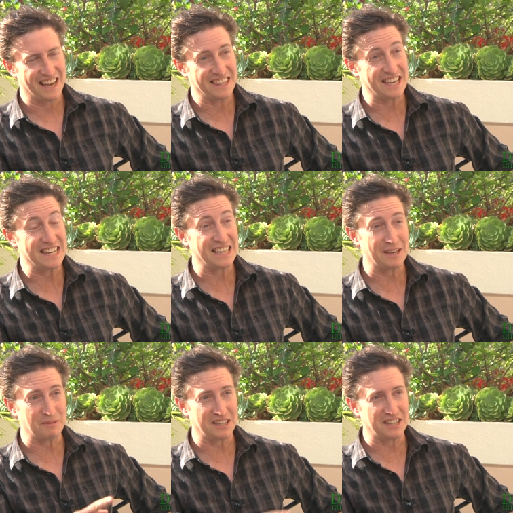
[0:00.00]
And they didn't
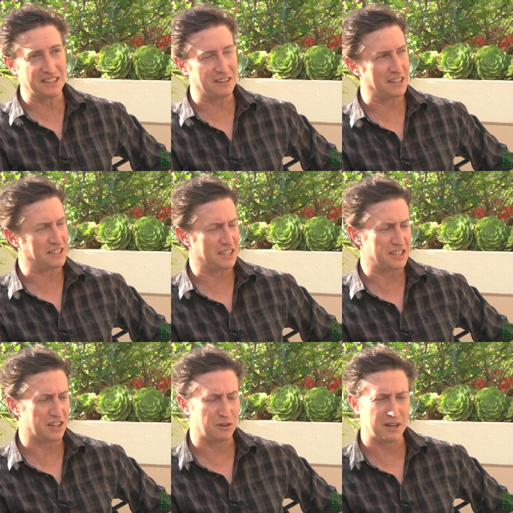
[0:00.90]
let me in the theater. They said,
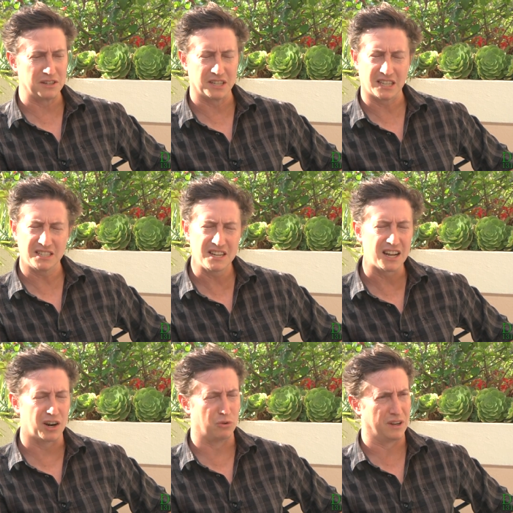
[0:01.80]
it's R rated. I was like, it's
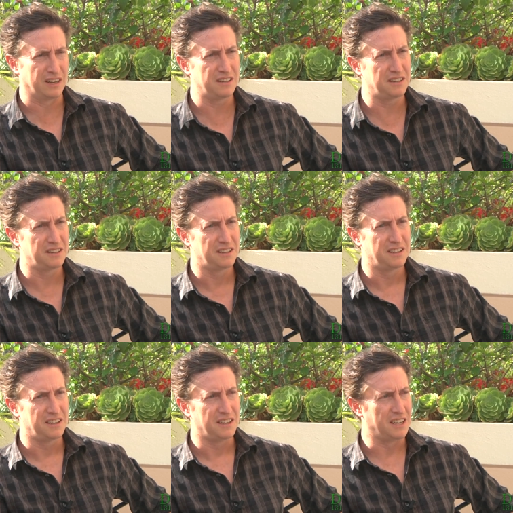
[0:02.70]
not R rated.
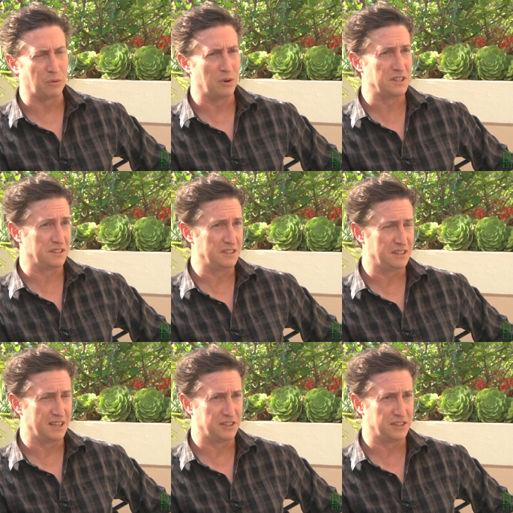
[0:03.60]
And it wasn't.